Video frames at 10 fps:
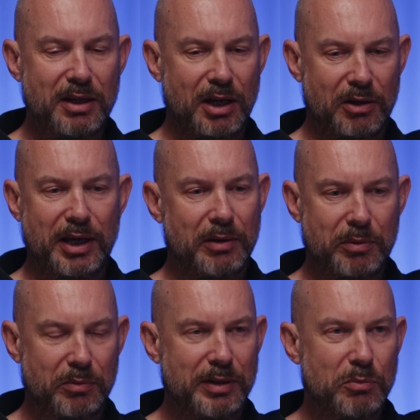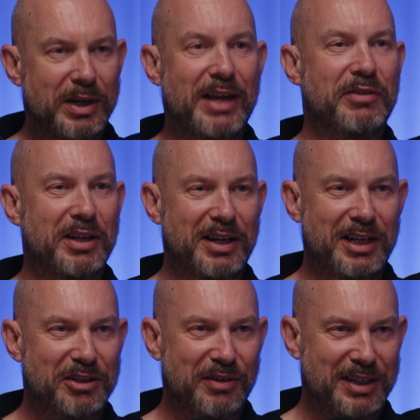oh yeah, we're never going to need
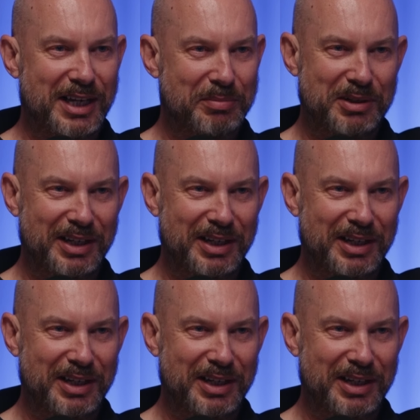to raise capital